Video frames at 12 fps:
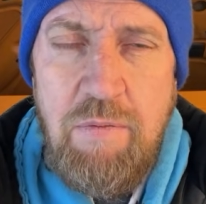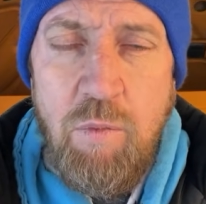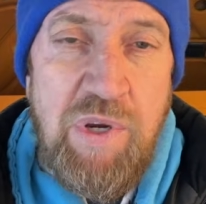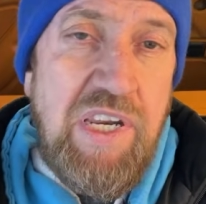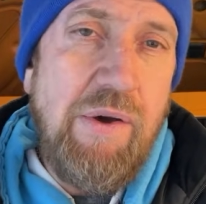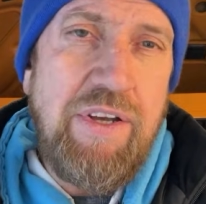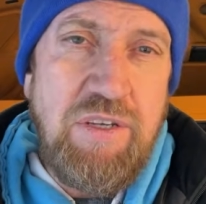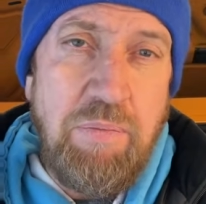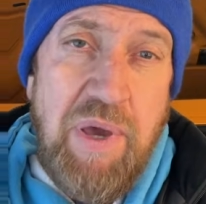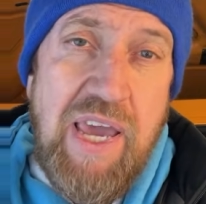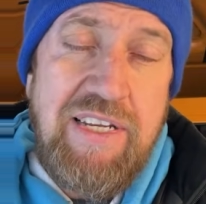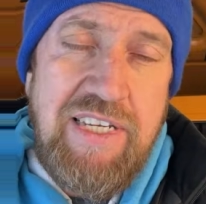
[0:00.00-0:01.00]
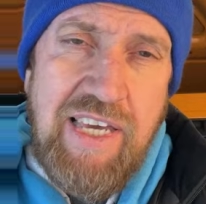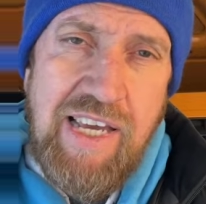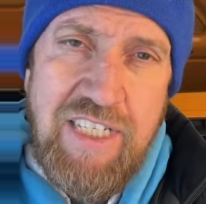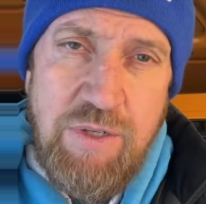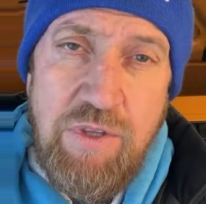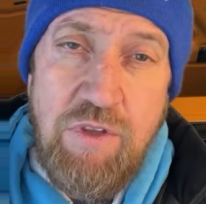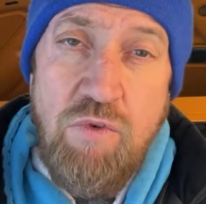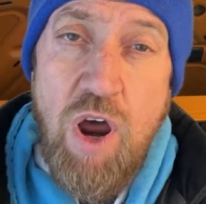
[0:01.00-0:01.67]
We know it's a pig to get to in the